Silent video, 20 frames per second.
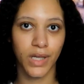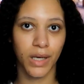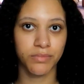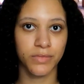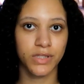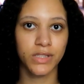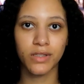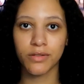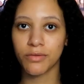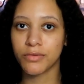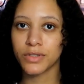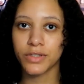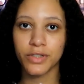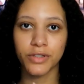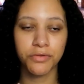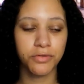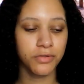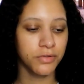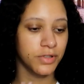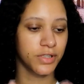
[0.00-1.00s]
I'm just going
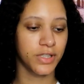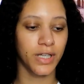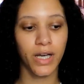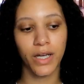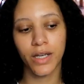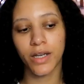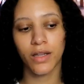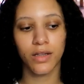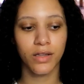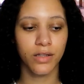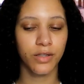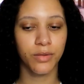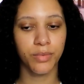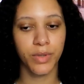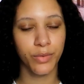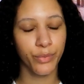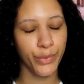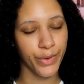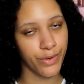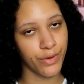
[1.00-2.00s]
to chat a little
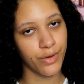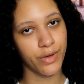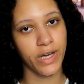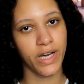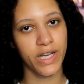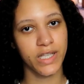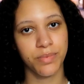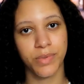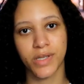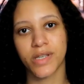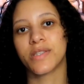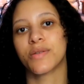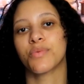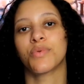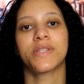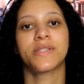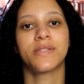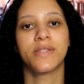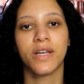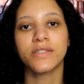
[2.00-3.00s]
bit with you guys because it
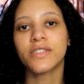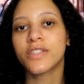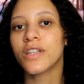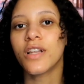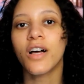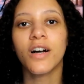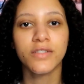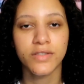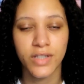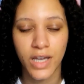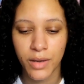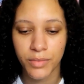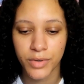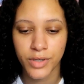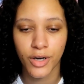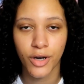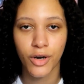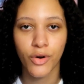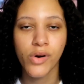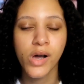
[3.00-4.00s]
was such a long time
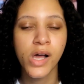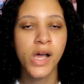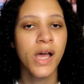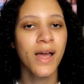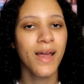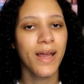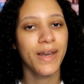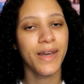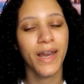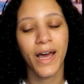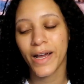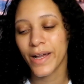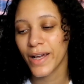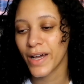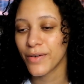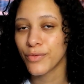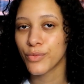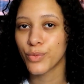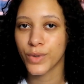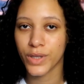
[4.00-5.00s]
ago and I
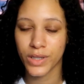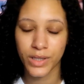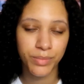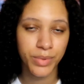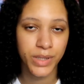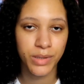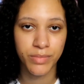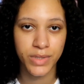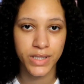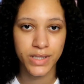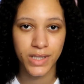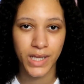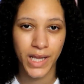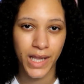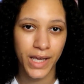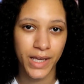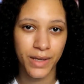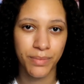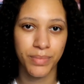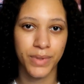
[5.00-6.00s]
have really been
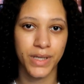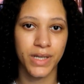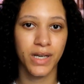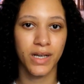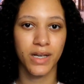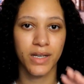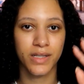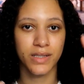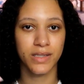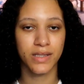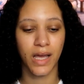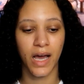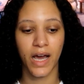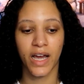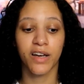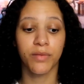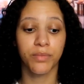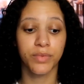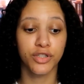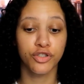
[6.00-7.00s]
missing it because I
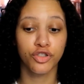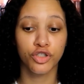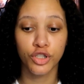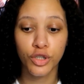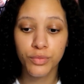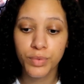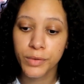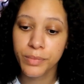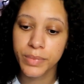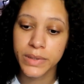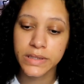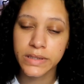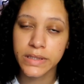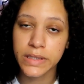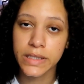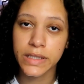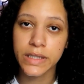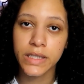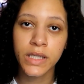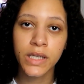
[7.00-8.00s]
have been super
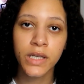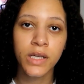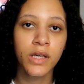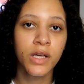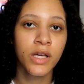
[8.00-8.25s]
busy